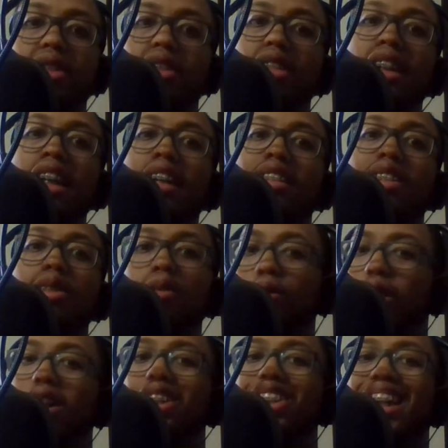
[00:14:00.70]
a new
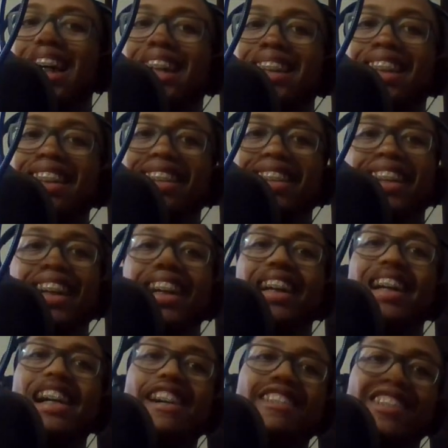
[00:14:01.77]
franchise in
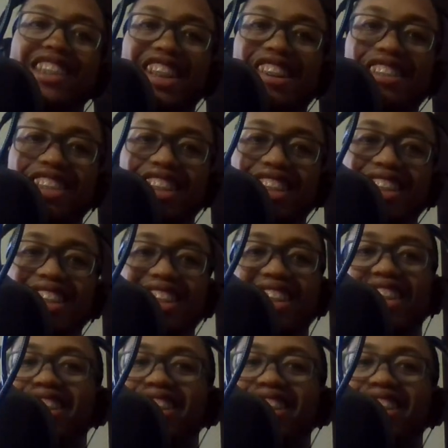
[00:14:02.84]
Arizona